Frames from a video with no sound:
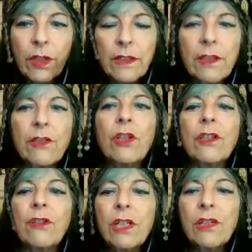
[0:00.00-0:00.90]
It's
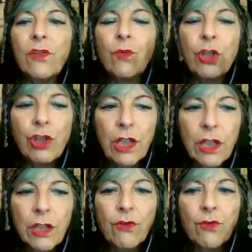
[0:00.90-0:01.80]
conjunct our intuition,
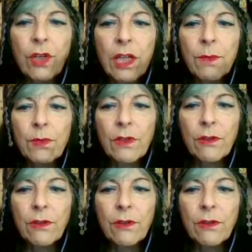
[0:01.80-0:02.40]
our dreams,